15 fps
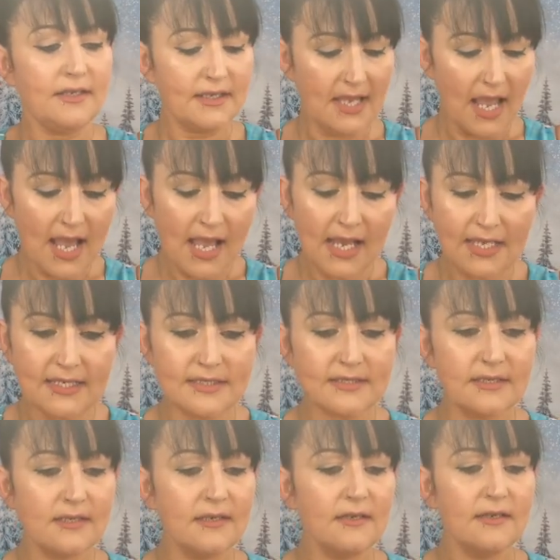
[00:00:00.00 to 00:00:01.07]

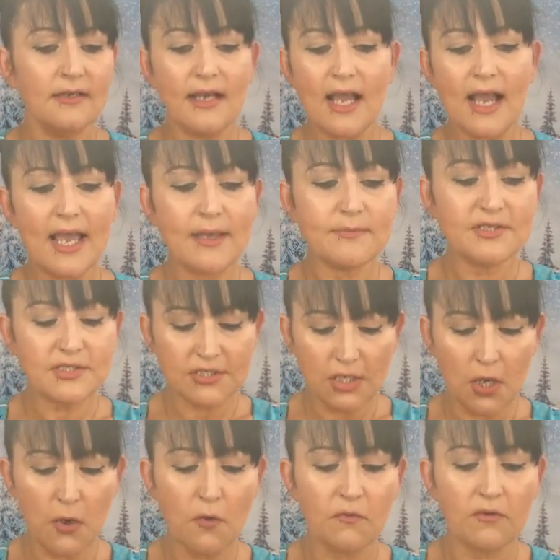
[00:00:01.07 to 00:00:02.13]
Guys, I am
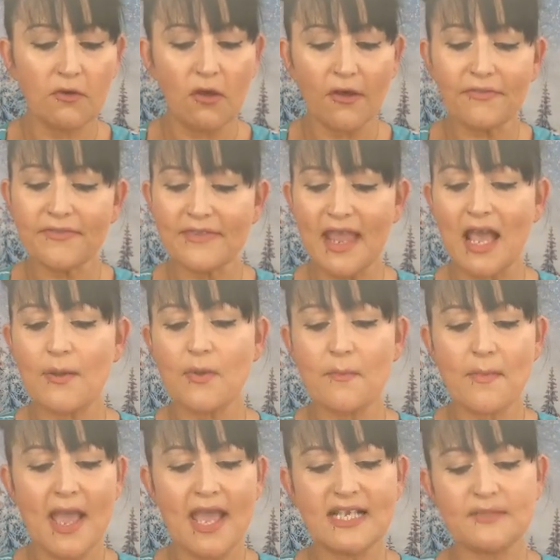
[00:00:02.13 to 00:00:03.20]
so goddamn
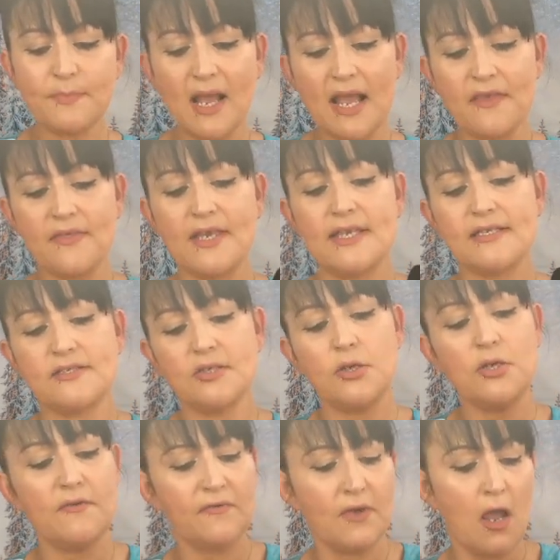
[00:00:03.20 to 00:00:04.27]
amazed by this. So
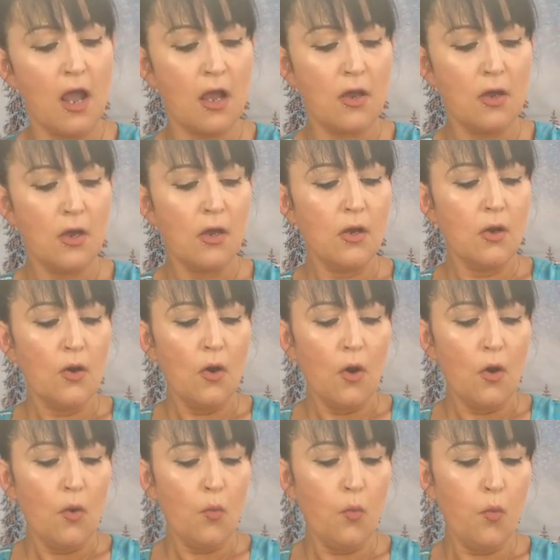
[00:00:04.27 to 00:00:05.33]
you've got
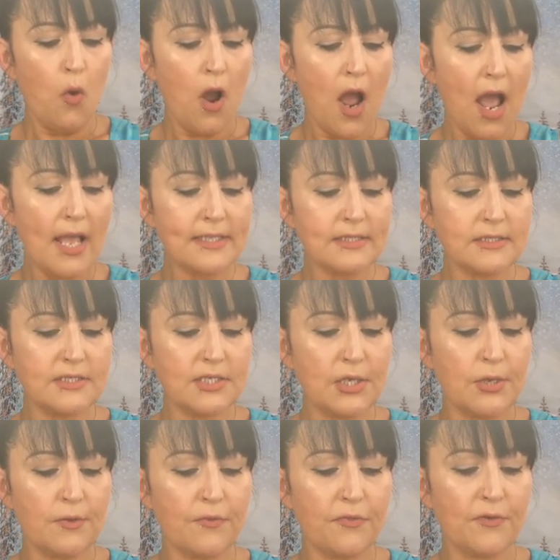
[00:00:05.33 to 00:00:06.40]
one,
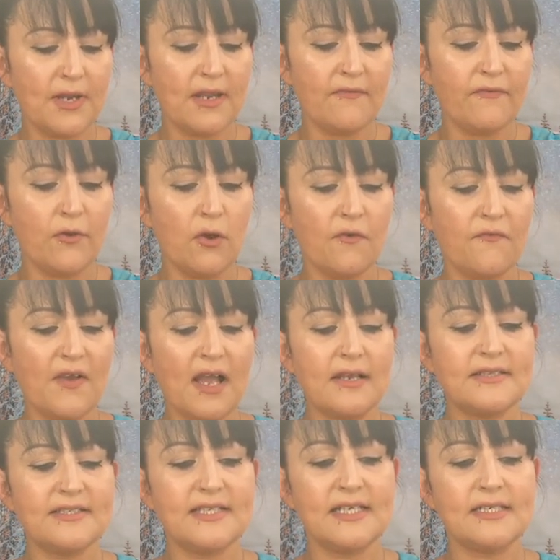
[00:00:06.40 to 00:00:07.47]
two, three, four,
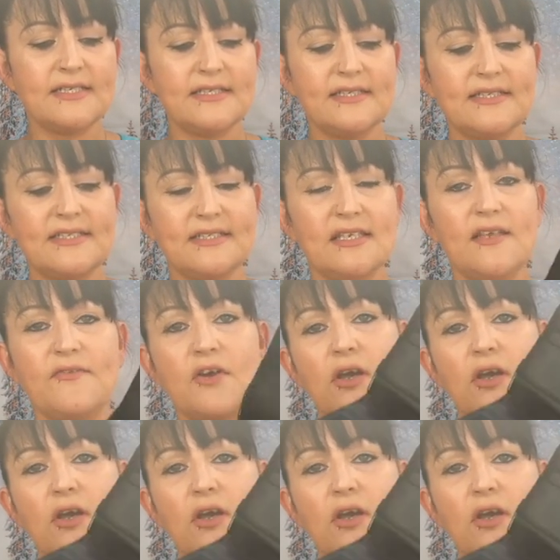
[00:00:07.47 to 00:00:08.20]
five, six. You've